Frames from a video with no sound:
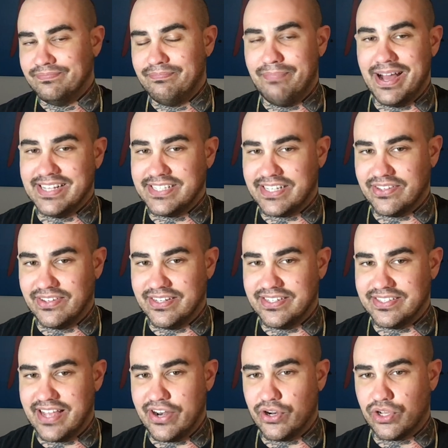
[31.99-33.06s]
masculine
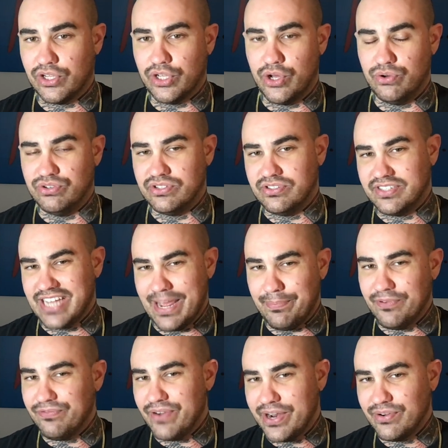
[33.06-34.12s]
designer cologne type
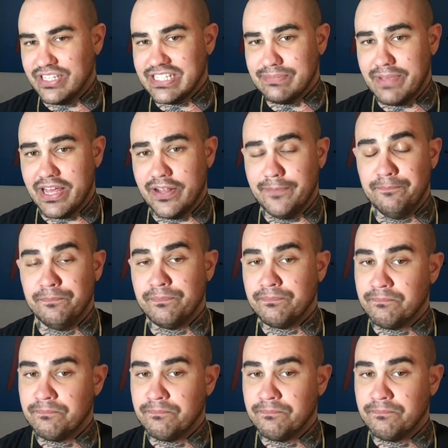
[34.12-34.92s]
of fragrance smell,